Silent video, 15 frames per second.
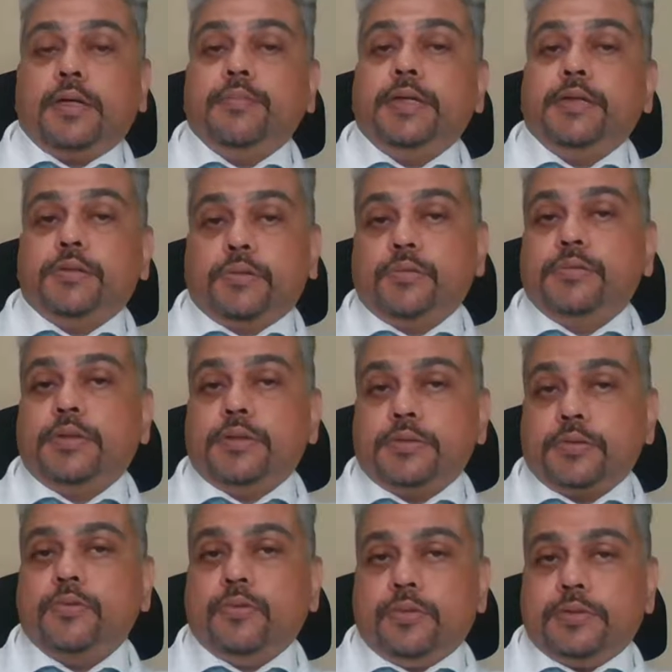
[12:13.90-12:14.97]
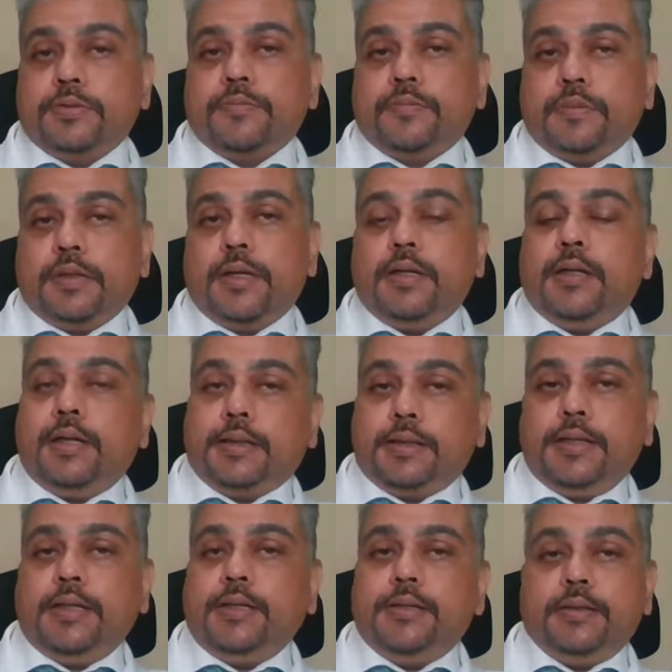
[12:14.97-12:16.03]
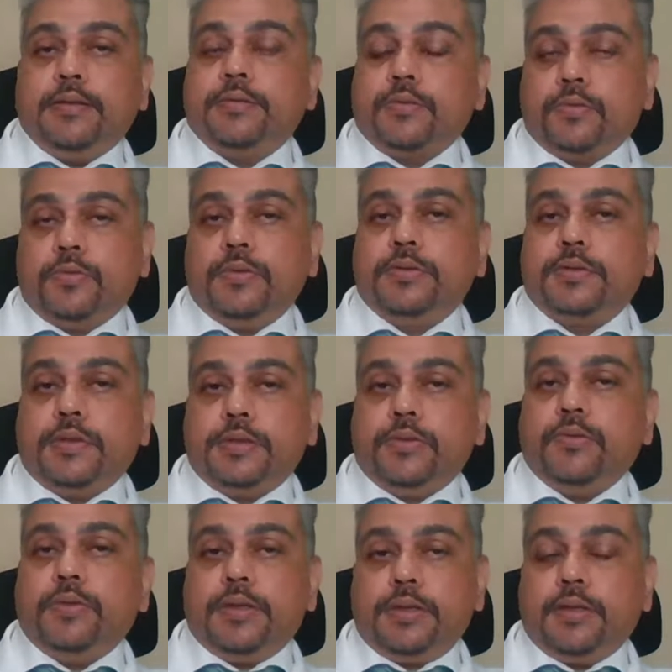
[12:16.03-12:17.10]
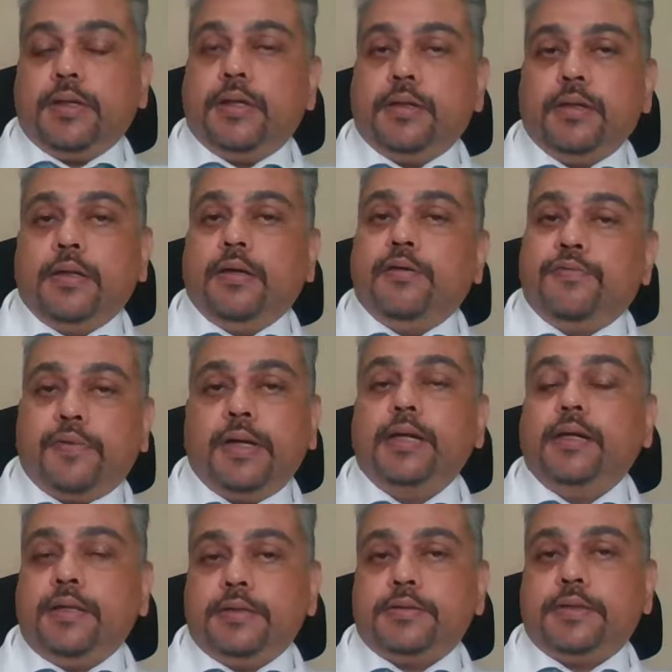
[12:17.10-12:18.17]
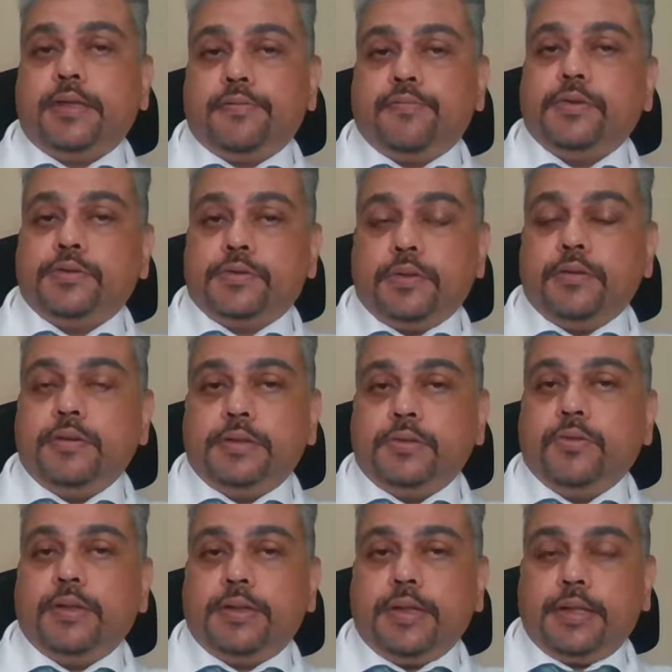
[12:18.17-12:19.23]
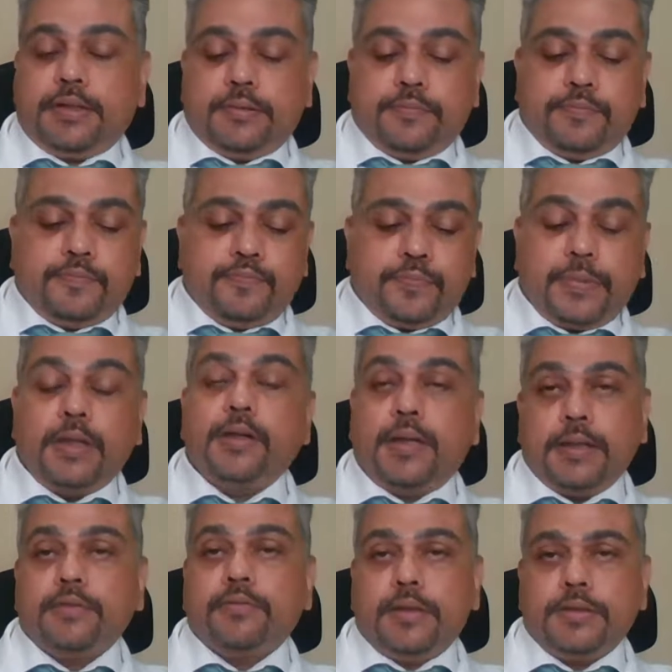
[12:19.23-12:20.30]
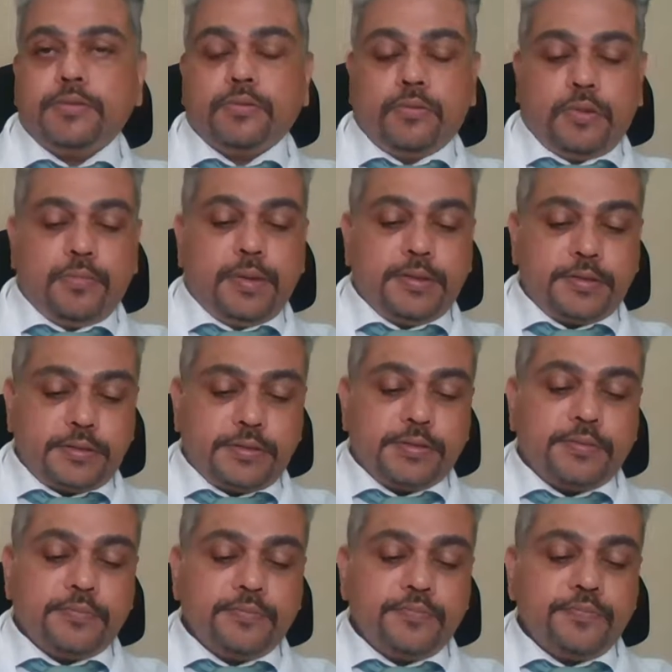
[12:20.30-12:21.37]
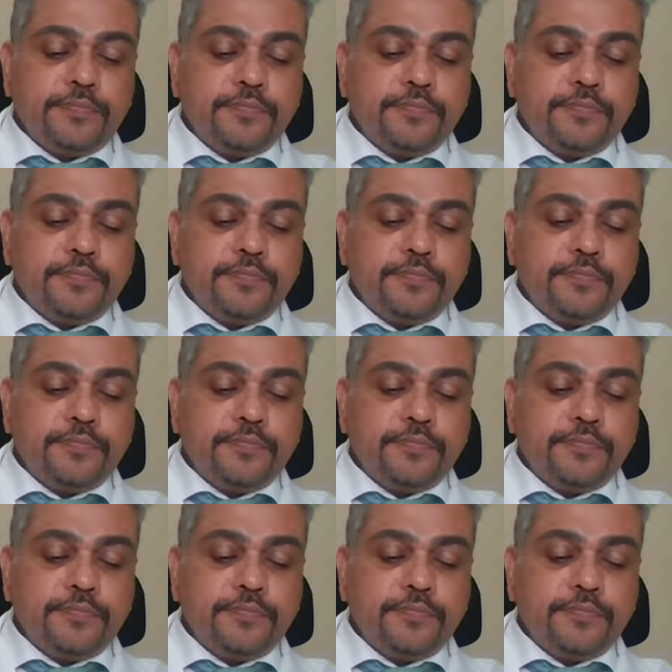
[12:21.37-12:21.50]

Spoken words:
coming through the schools. And luckily, schools in UAE are fairly safe for children to attend, and likewise school buses.